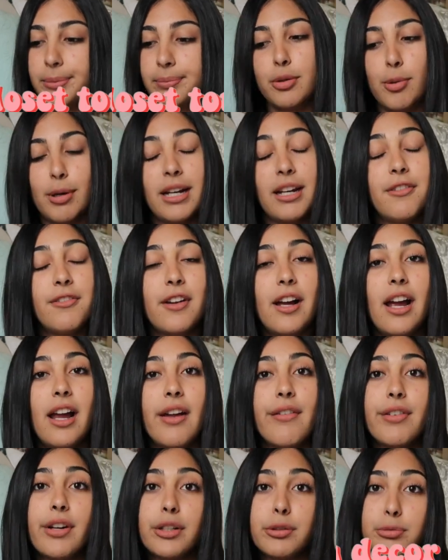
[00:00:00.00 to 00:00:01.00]

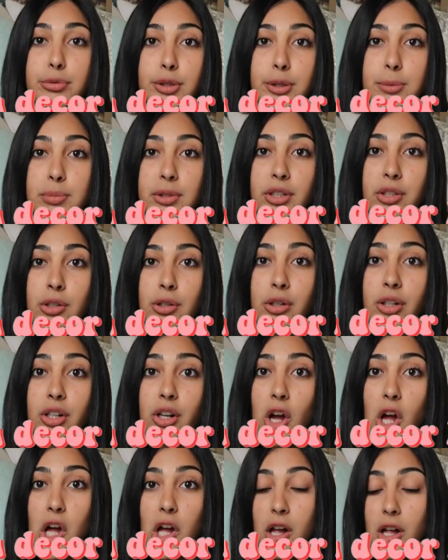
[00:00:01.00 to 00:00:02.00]
25, a room decor
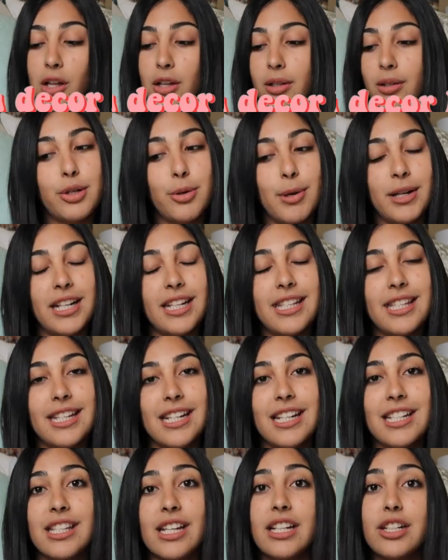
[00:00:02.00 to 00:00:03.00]
haul.
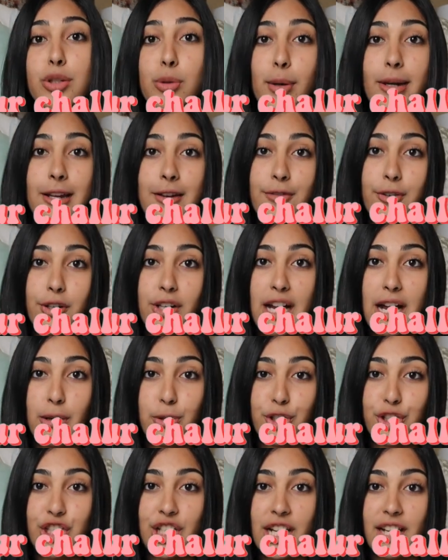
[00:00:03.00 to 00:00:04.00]
26, a
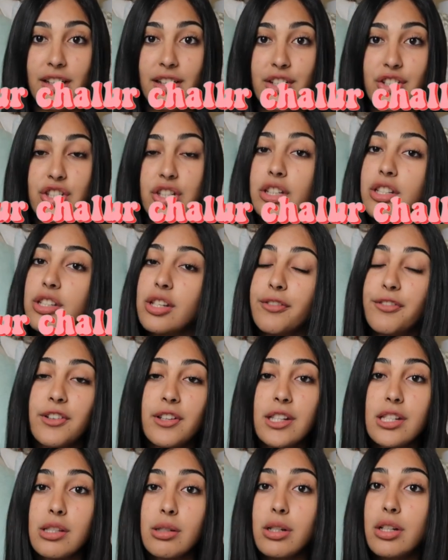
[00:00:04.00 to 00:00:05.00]
24-hour challenge. So for
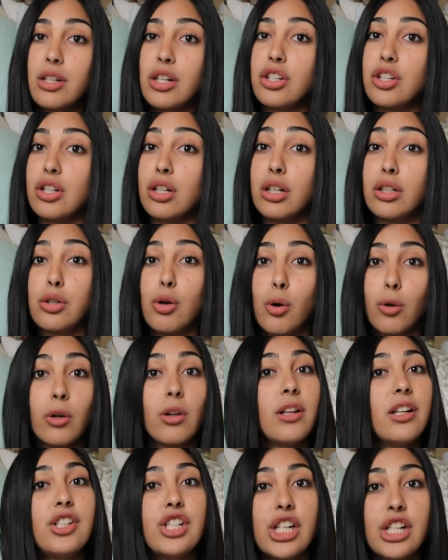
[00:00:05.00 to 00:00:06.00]
this one, you could
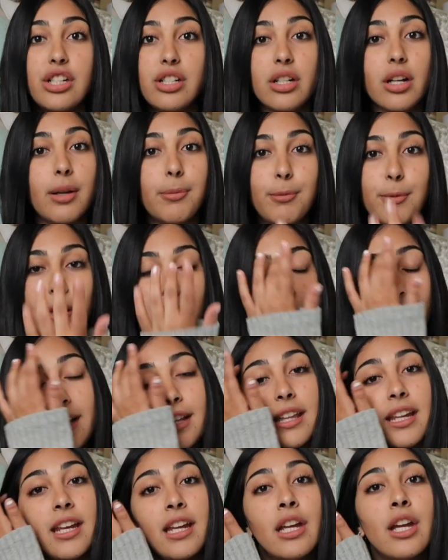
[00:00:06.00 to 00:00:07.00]
totally change it up with
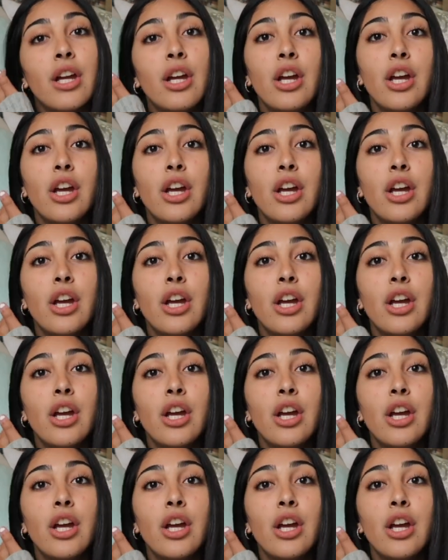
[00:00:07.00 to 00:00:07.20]
anything.